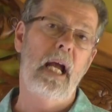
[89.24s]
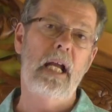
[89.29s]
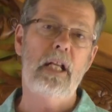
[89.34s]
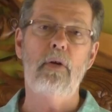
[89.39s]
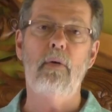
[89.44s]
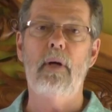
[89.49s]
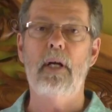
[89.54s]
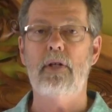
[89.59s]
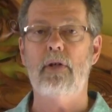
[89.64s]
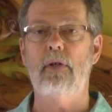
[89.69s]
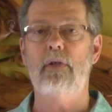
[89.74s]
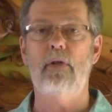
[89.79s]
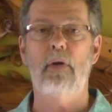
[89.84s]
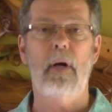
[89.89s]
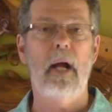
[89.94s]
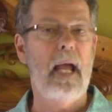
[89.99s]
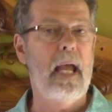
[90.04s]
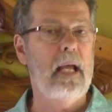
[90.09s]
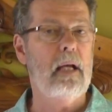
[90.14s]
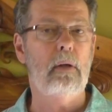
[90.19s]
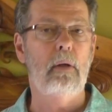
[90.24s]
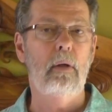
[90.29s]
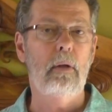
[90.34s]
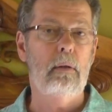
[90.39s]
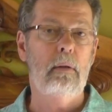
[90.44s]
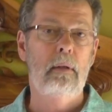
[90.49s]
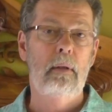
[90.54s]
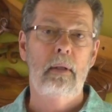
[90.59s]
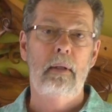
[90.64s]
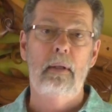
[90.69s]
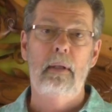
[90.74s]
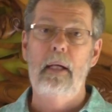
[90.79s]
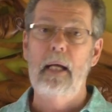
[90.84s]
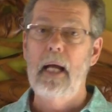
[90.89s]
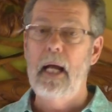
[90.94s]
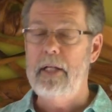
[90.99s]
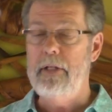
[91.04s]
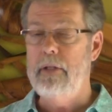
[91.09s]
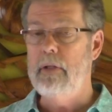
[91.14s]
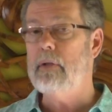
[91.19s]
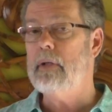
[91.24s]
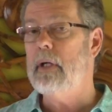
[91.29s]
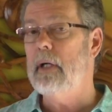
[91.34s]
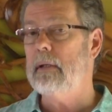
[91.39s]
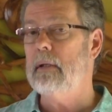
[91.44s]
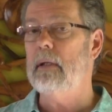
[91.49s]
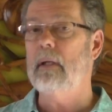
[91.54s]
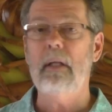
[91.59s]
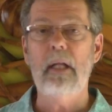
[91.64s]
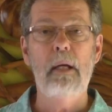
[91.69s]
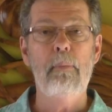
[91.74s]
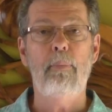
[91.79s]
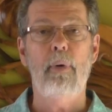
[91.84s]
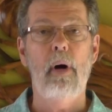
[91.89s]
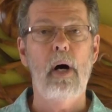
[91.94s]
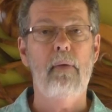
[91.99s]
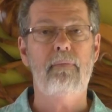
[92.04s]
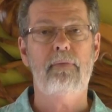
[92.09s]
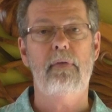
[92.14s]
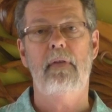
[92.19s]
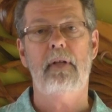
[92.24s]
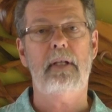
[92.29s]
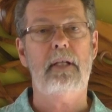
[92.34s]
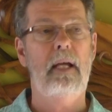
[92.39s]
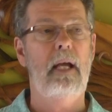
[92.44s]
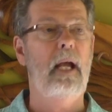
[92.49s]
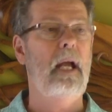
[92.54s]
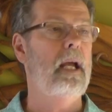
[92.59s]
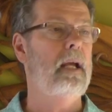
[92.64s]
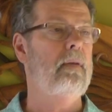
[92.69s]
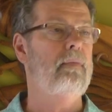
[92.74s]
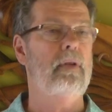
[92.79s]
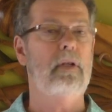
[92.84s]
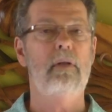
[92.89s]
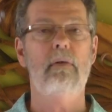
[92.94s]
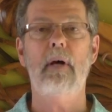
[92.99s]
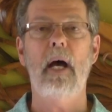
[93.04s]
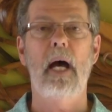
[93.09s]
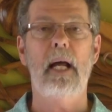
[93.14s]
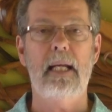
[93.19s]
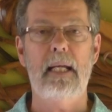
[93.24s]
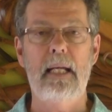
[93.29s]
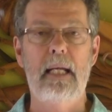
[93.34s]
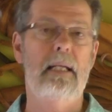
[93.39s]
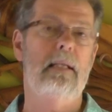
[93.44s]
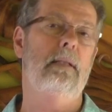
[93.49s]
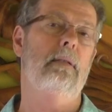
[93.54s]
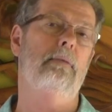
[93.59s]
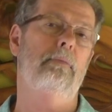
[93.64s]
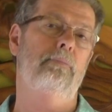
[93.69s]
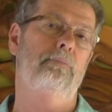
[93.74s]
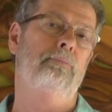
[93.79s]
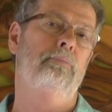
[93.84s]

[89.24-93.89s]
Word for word: and you injured your ankle and you couldn't limp off to the cave, you got eaten.